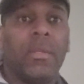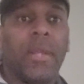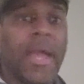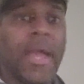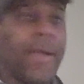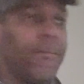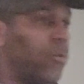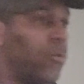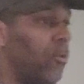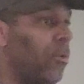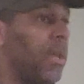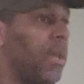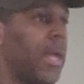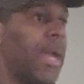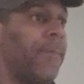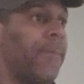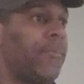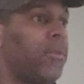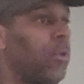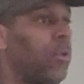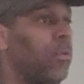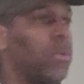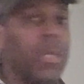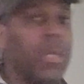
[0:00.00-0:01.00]
have no
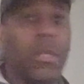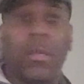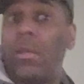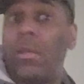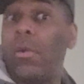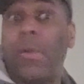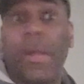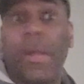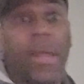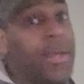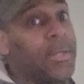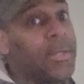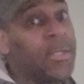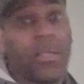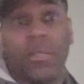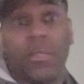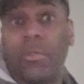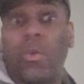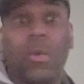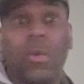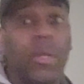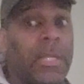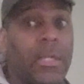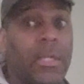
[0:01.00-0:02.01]
life, don't get no ass,
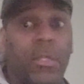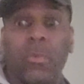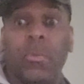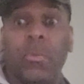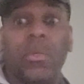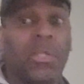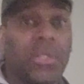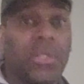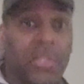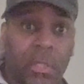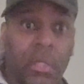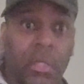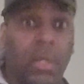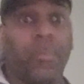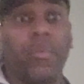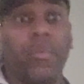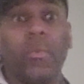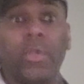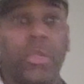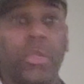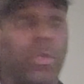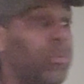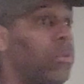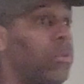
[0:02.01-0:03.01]
because all they do is sit up
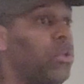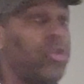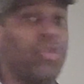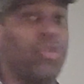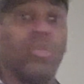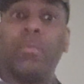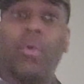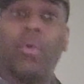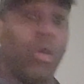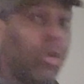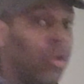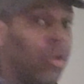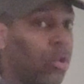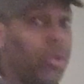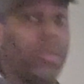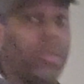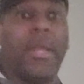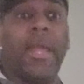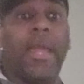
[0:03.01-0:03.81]
on YouTube all